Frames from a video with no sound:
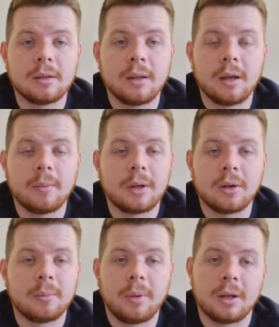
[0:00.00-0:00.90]
that we
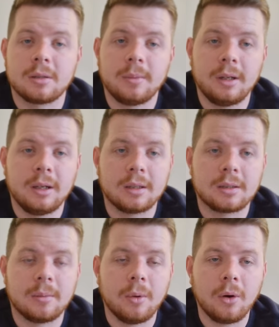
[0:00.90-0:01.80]
couldn't possibly
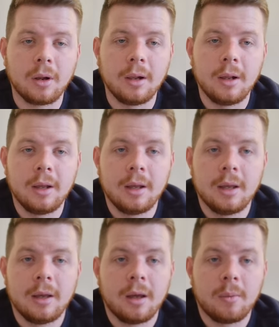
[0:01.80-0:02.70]
list them all.
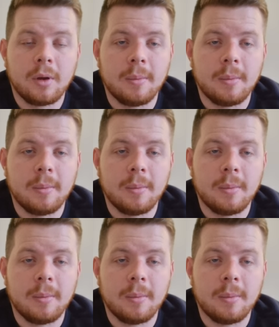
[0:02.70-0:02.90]
We